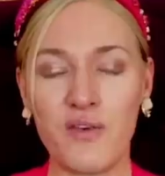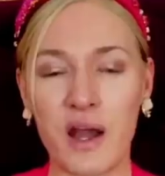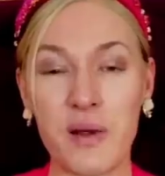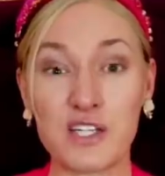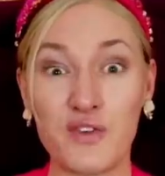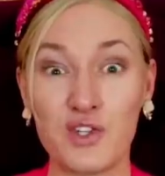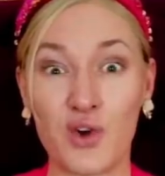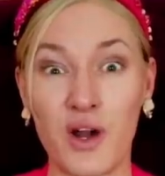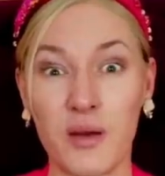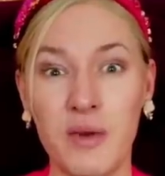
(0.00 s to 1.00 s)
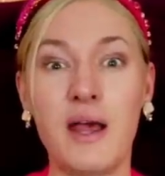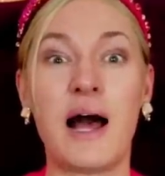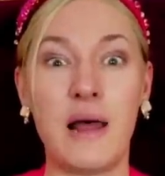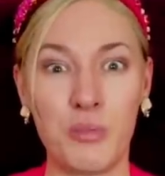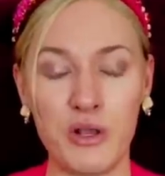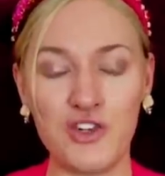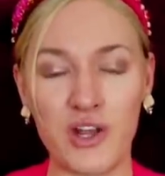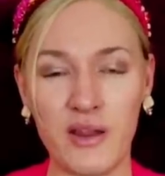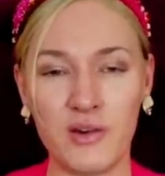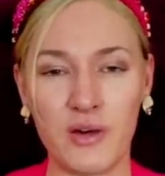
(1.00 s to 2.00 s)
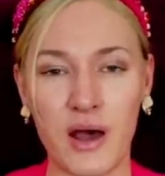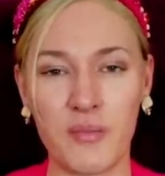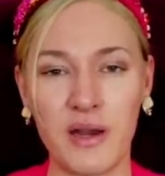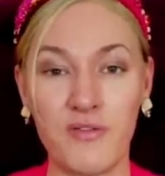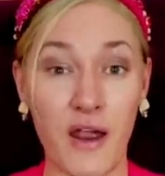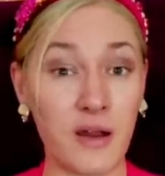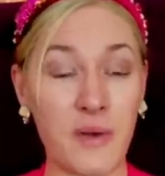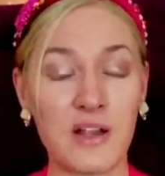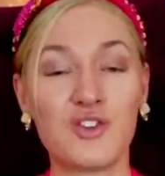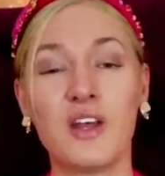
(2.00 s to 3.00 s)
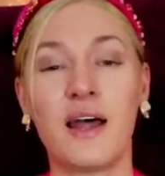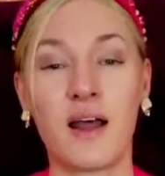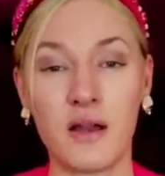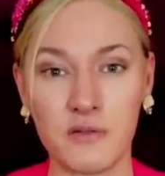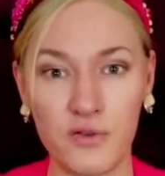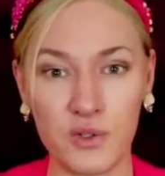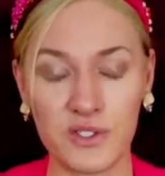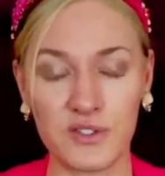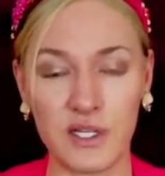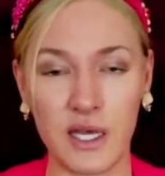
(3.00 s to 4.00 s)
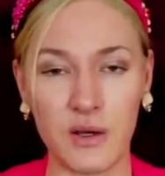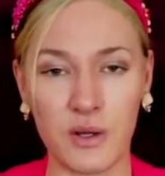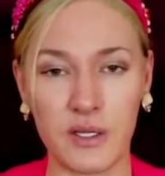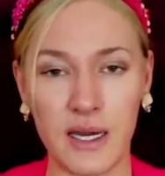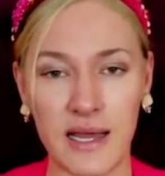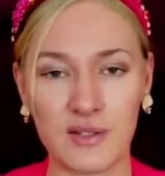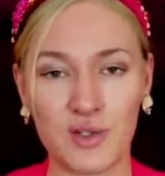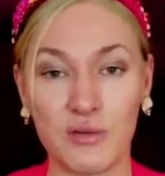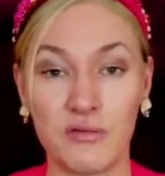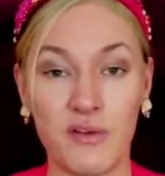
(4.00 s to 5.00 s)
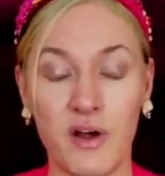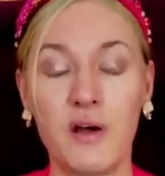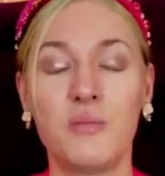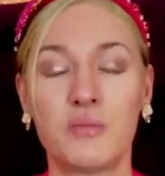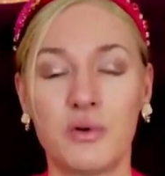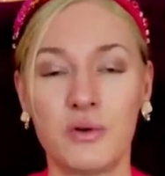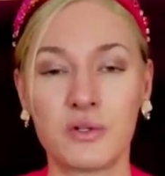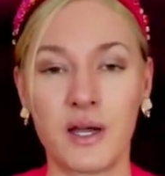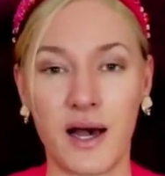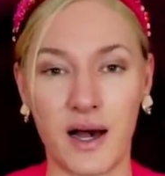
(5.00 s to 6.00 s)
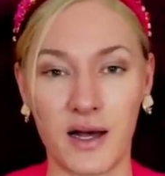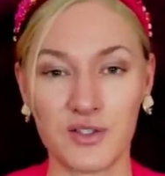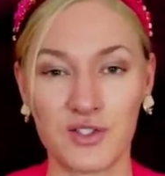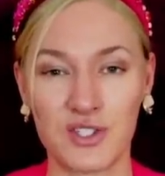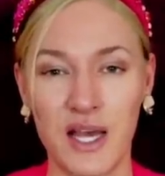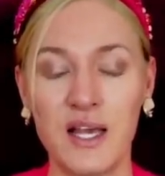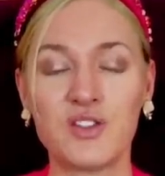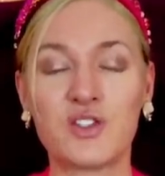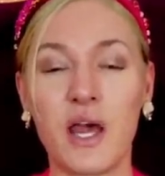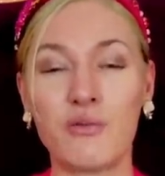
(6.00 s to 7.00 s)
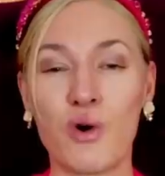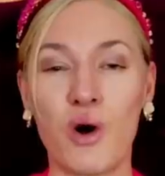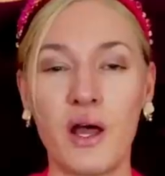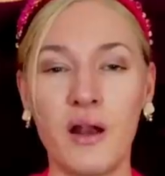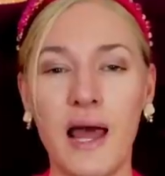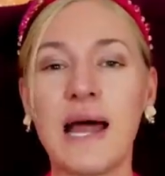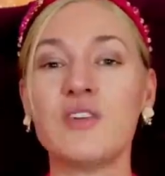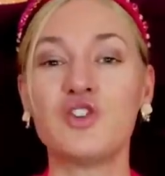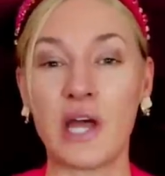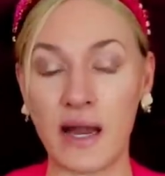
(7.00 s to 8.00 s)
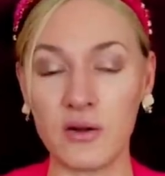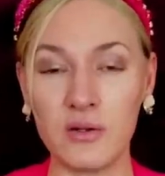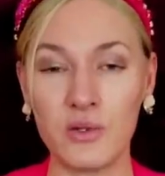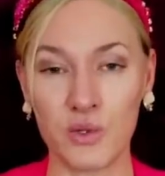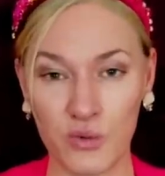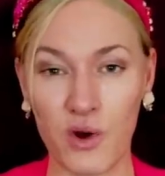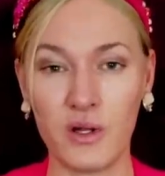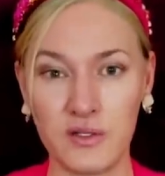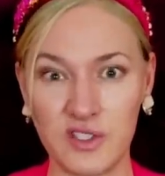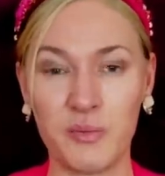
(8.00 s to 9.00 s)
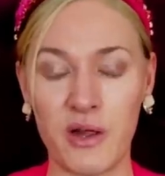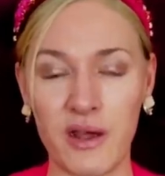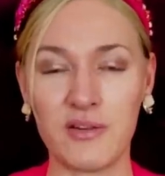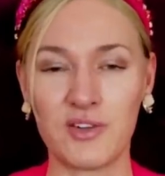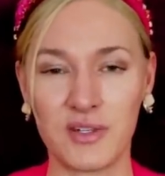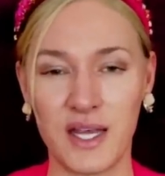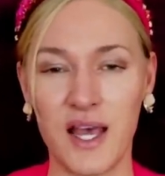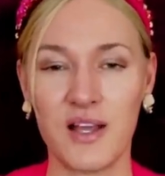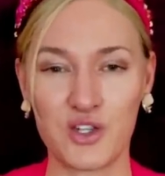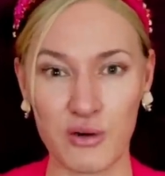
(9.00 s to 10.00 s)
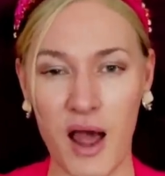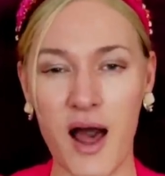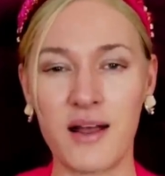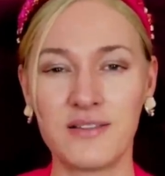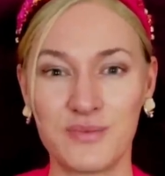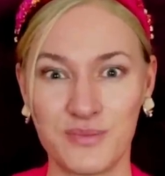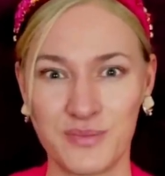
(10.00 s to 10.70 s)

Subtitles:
you very much for joining me. I appreciate your company very much, and I look forward to seeing you on the next River broadcast. Stay royal and channel the royal spirit. Ta-ra!